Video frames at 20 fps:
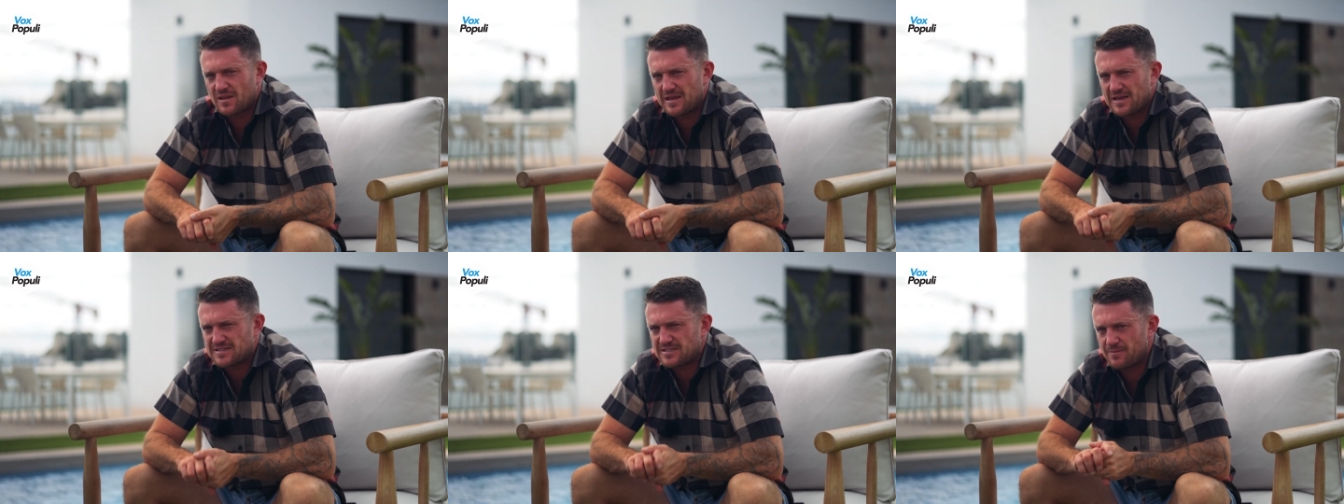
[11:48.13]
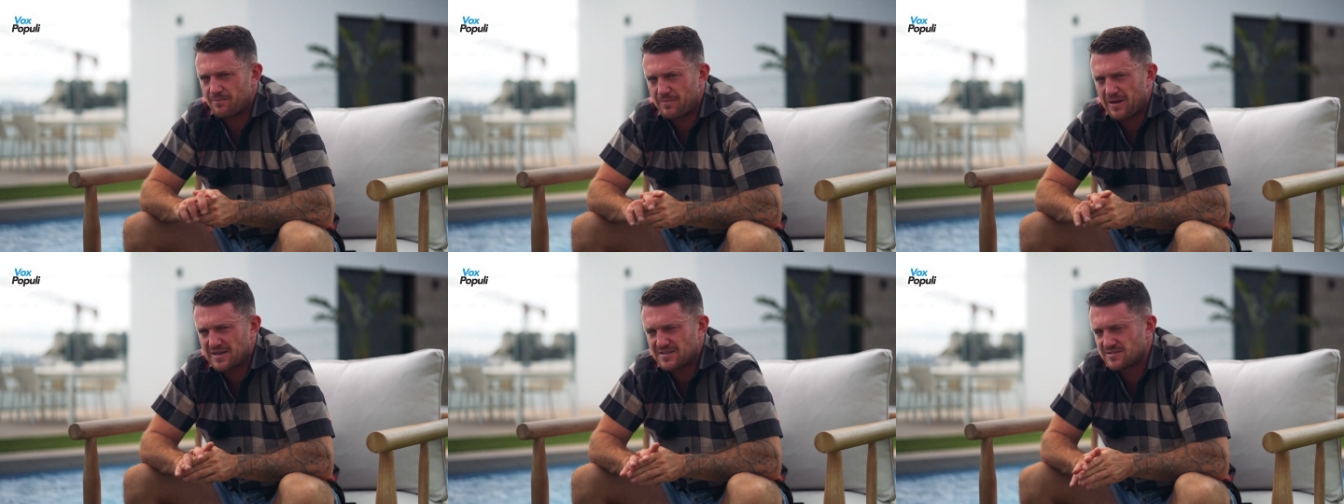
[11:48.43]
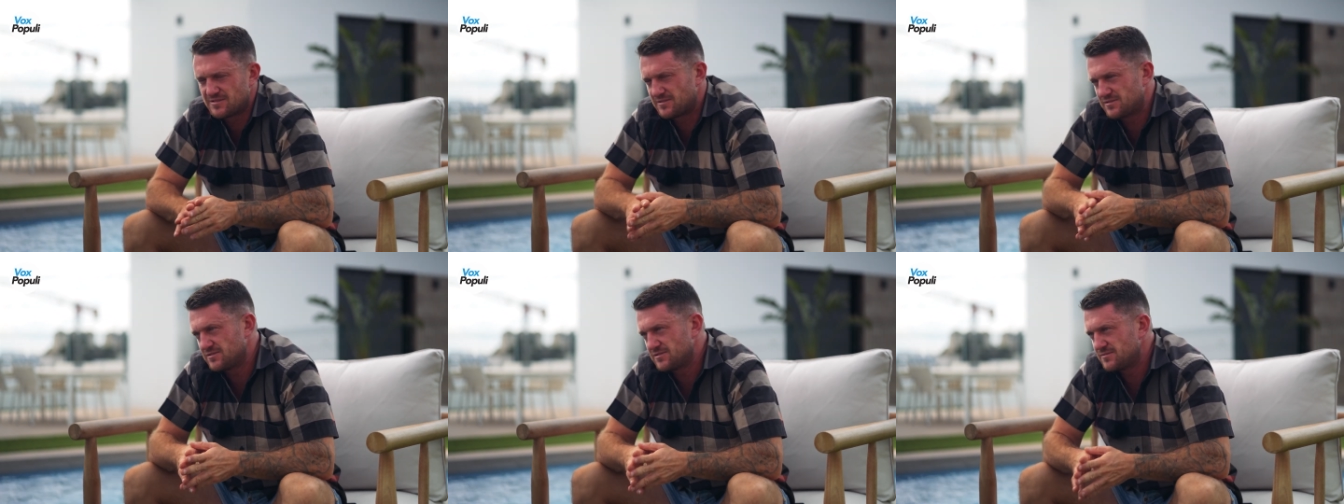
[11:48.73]
getting
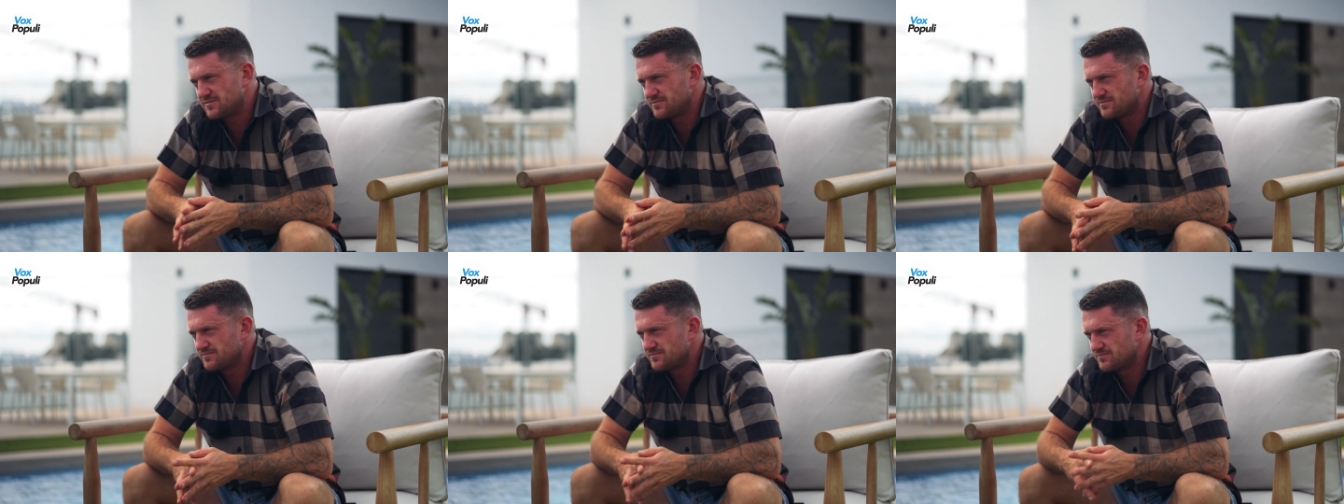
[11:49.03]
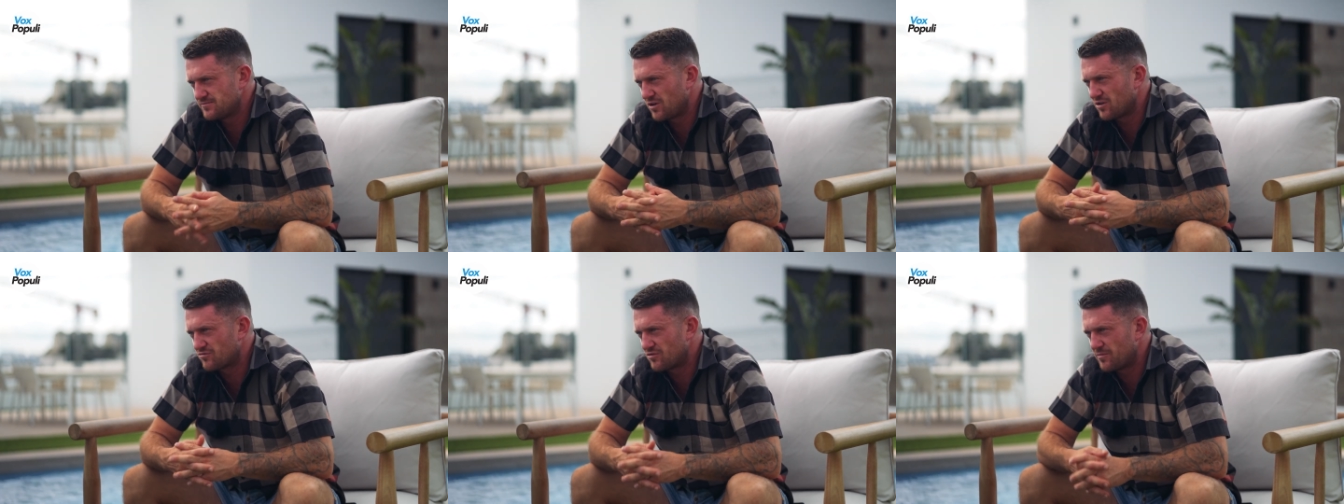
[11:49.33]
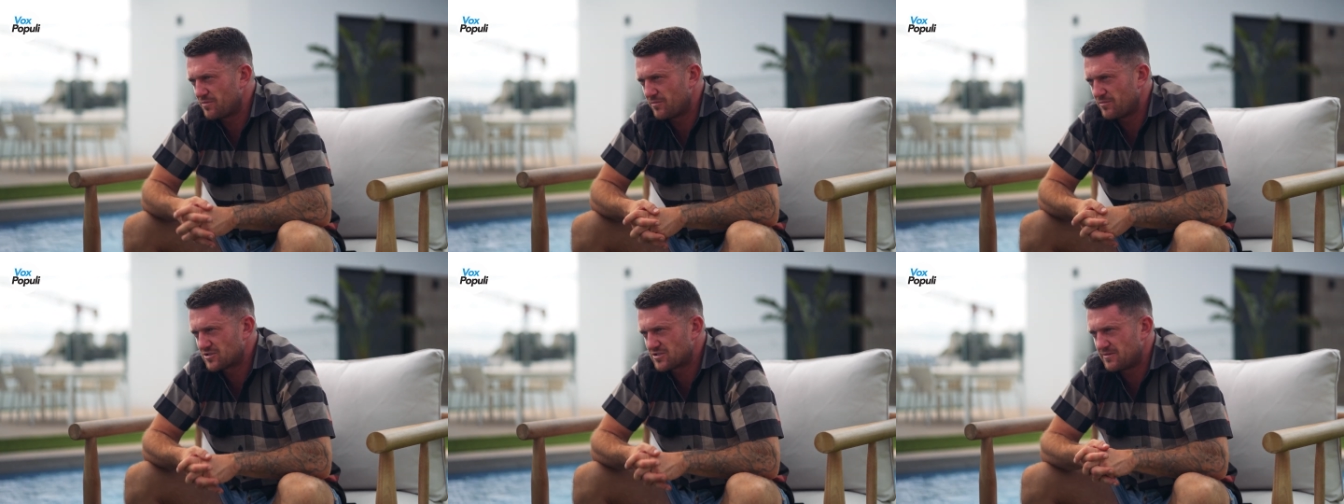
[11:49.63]
battered by a
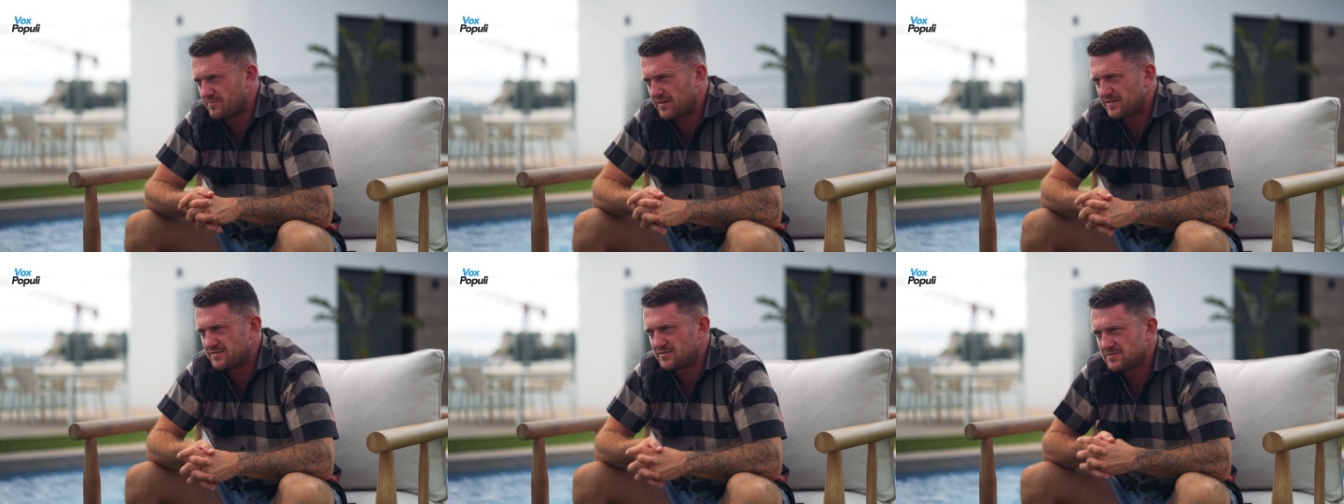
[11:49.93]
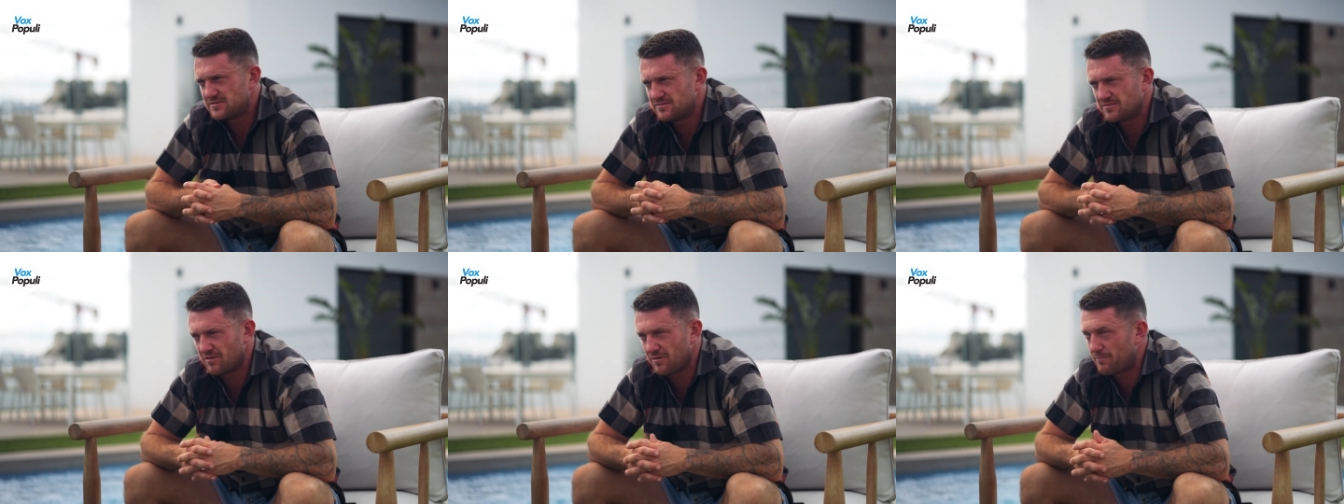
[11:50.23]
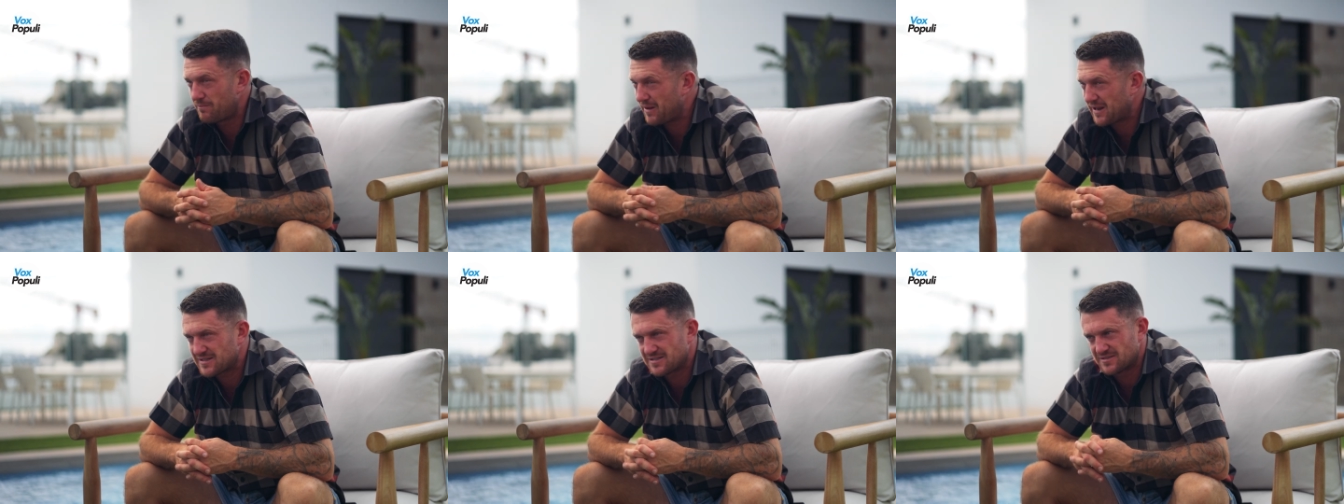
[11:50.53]
group of Muslim men,
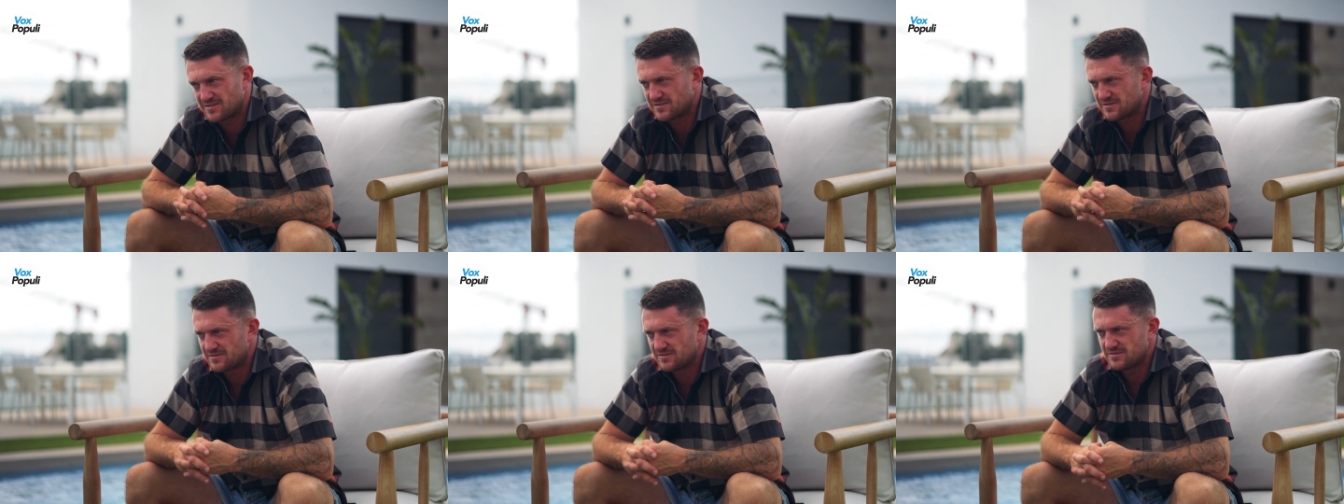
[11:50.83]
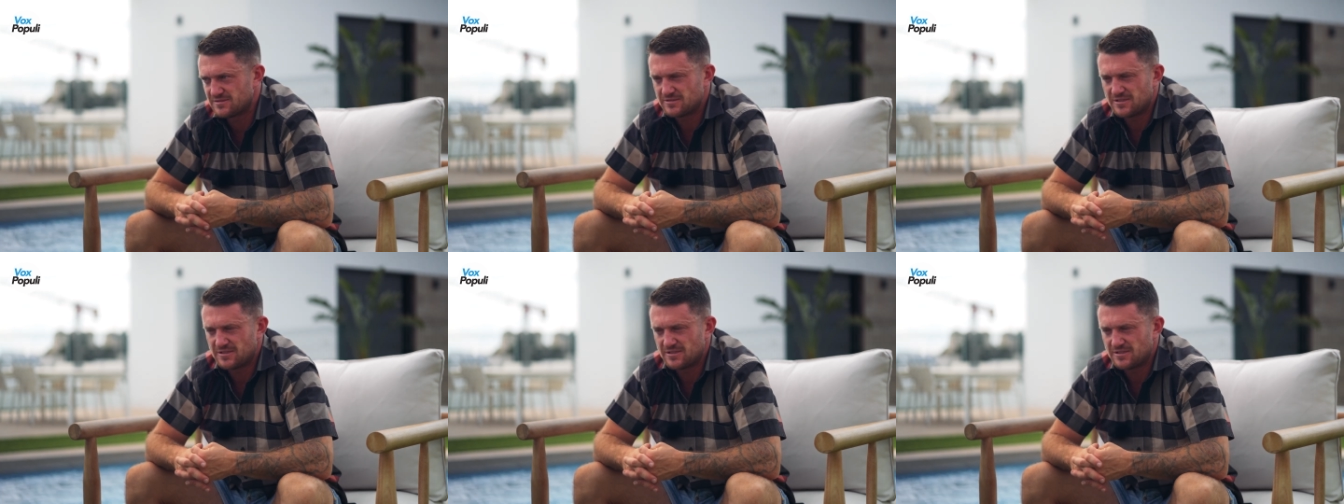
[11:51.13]
not battered.